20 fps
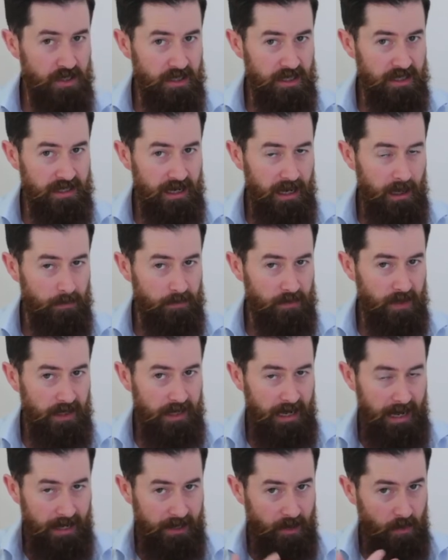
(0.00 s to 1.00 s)
you need to
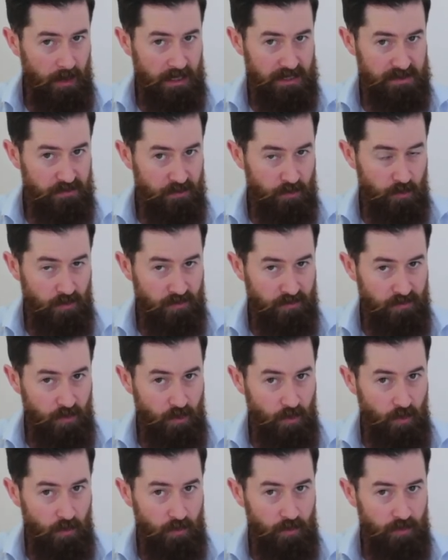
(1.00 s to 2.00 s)
update how you ask for
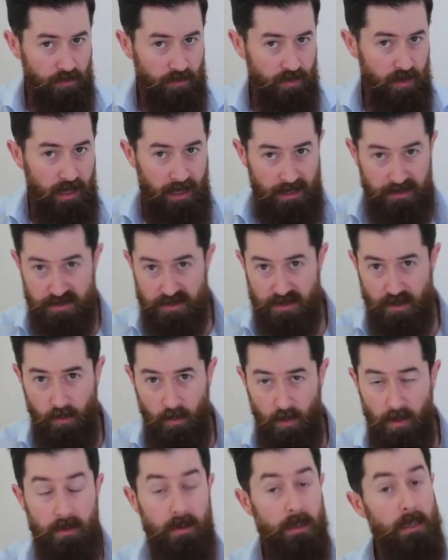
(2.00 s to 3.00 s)
referrals and
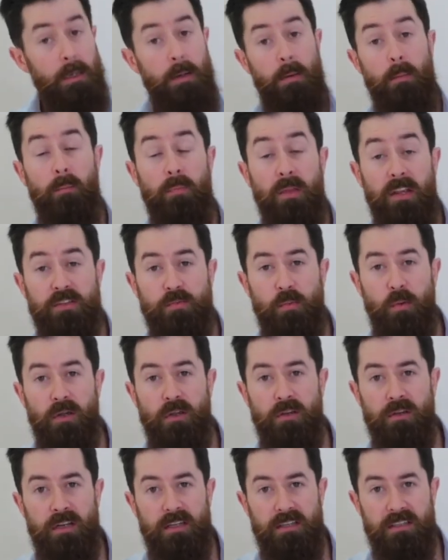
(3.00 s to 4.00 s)
so on, that's where
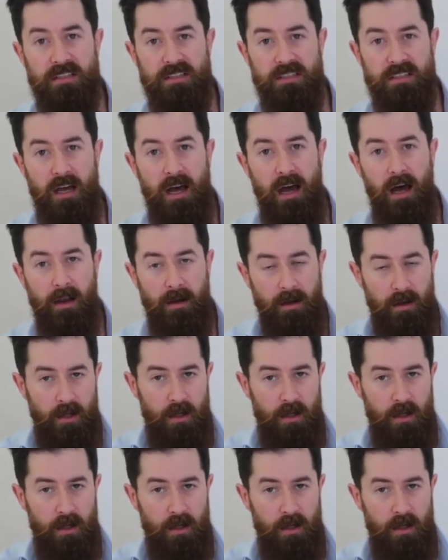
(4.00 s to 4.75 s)
you need to start.